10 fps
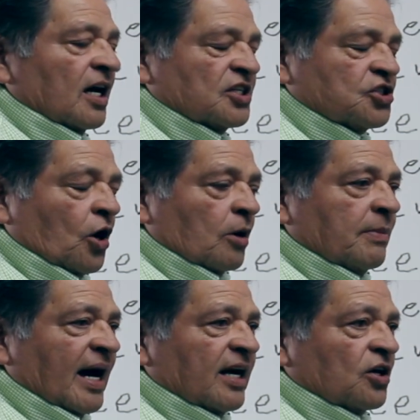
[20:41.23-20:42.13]
star
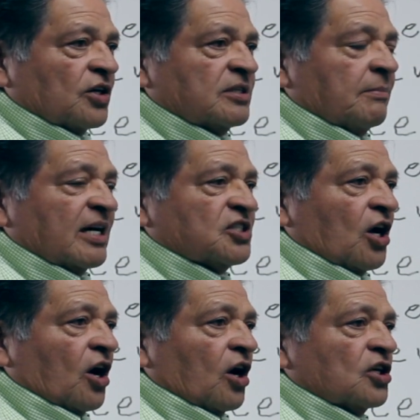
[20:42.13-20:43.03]
by it because it makes
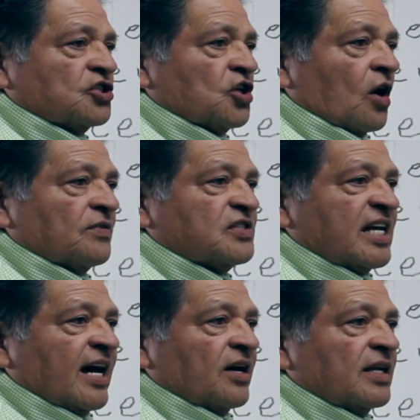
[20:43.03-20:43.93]
a soft
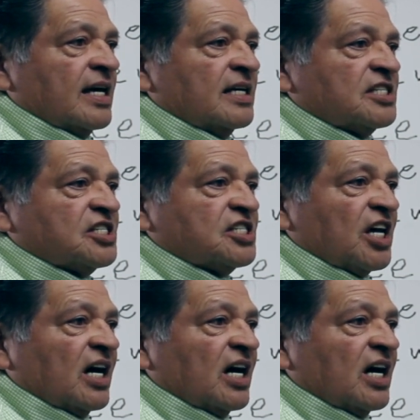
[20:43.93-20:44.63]
sound, S,